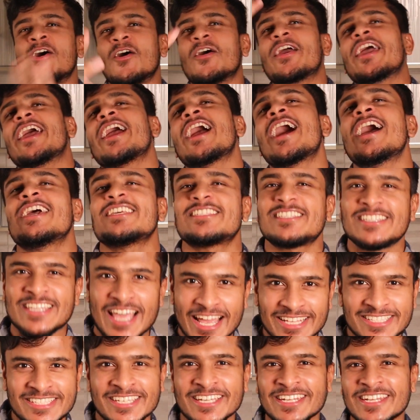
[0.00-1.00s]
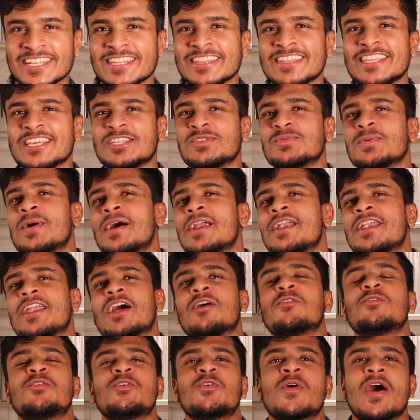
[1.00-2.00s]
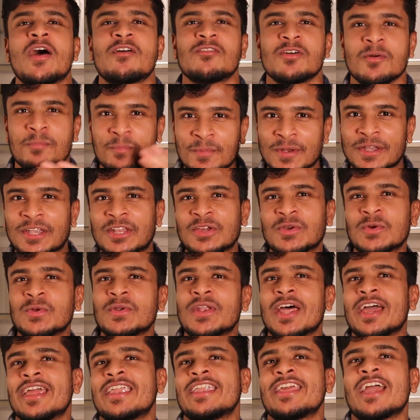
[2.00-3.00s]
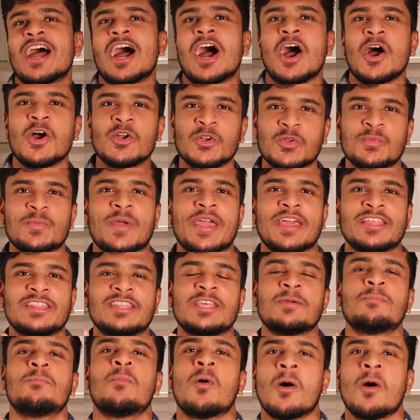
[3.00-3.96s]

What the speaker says: Okay guys, that's it in this one. Now you have a pretty good idea how to make the